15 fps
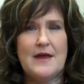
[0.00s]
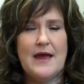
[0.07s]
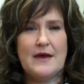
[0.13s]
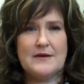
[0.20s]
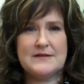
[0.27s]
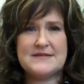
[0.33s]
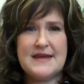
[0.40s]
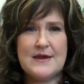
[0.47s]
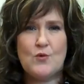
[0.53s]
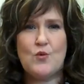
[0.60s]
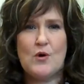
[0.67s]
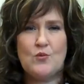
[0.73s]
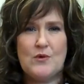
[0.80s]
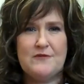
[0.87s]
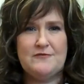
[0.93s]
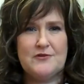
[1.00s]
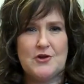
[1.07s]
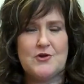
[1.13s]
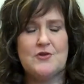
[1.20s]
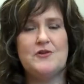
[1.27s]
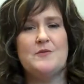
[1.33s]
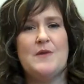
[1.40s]
how to take what we've
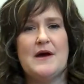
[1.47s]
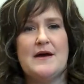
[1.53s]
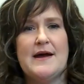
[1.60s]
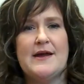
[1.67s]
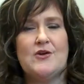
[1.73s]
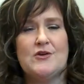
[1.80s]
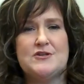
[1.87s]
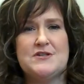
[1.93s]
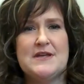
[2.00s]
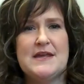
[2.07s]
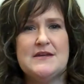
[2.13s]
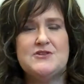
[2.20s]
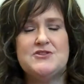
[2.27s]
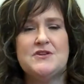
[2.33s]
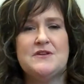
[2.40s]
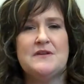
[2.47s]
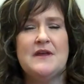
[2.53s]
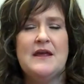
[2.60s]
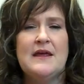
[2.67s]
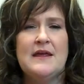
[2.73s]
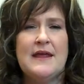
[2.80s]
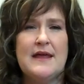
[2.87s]
learned about higher education
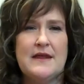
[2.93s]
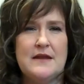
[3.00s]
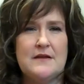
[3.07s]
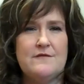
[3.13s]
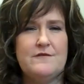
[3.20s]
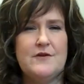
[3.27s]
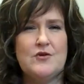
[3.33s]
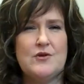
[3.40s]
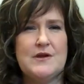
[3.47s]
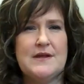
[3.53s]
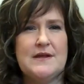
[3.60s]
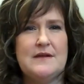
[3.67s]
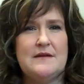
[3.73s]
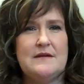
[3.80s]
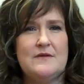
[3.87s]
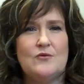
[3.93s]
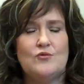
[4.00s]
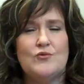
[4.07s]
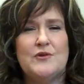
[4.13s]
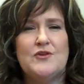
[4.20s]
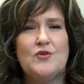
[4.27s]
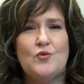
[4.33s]
and in a very
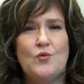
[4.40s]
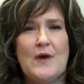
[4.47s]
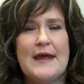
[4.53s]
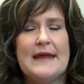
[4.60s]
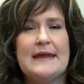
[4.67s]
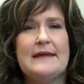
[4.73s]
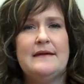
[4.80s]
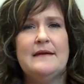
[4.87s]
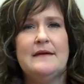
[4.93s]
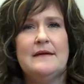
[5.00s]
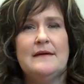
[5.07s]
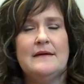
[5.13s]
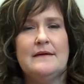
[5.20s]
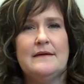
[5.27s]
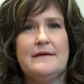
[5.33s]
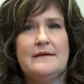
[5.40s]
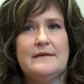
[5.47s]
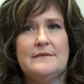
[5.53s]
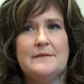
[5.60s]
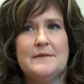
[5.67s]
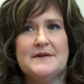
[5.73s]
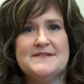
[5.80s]
real way
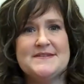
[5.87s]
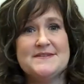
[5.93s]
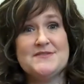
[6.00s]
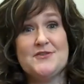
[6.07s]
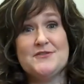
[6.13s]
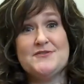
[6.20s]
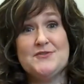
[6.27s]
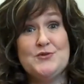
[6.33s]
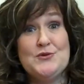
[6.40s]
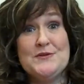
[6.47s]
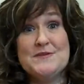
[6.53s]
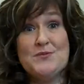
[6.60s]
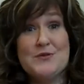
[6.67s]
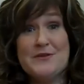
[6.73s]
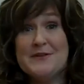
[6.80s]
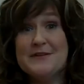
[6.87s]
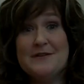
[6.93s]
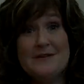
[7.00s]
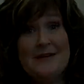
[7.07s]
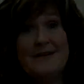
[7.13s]
assist our students with it.